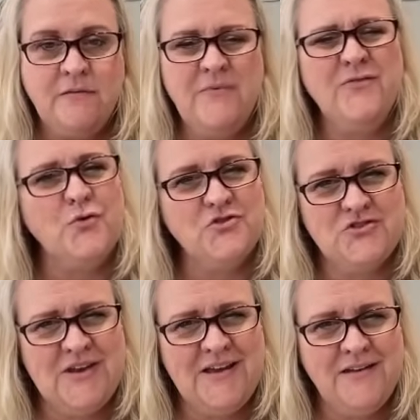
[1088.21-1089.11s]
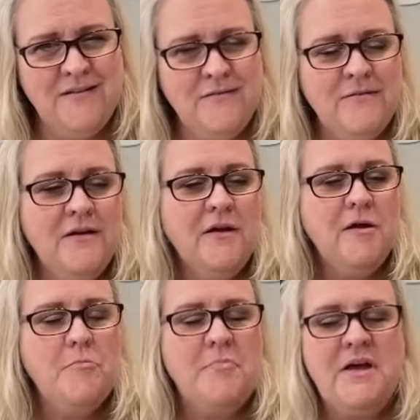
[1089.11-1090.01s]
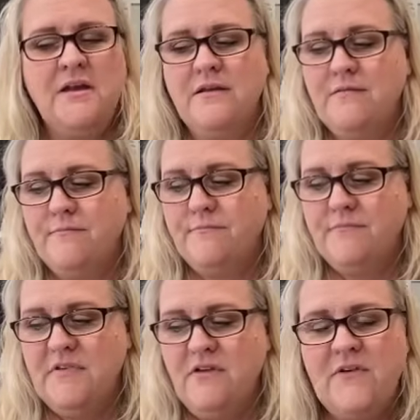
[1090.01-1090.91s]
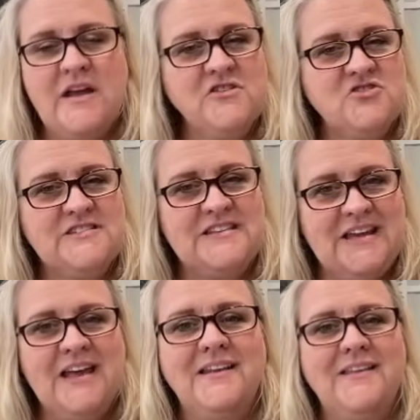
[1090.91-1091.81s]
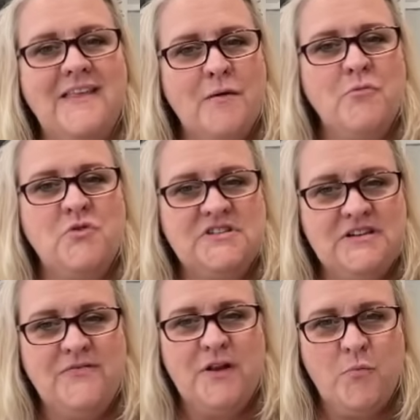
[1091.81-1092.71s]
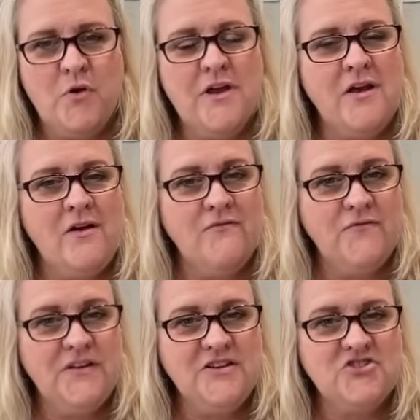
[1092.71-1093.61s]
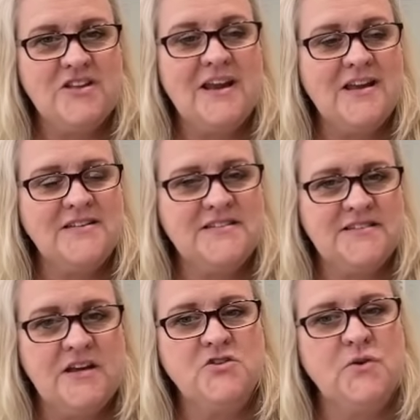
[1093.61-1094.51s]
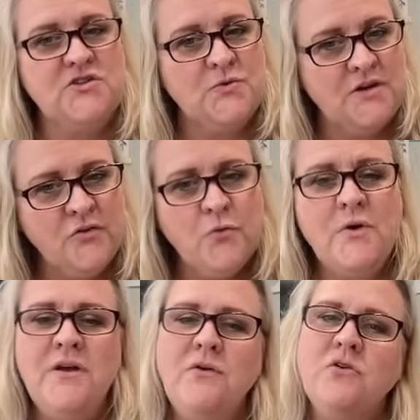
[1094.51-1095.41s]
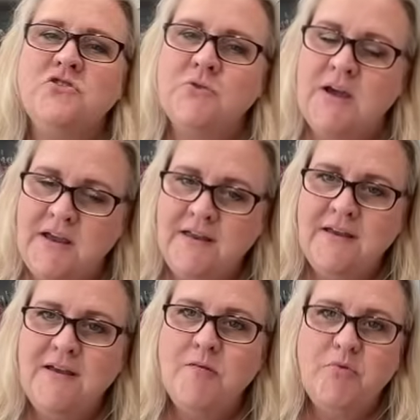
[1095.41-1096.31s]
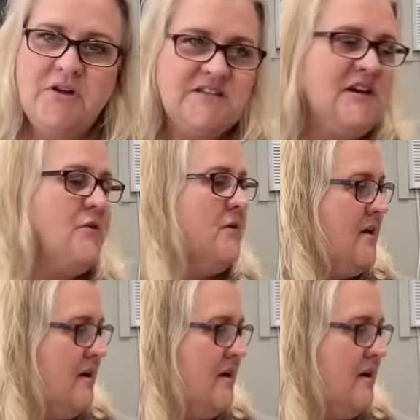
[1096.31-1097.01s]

I mean, of course you can, but if I can just get that motif that I'm working on finished, then I can decide, do I do another one or do I put it down?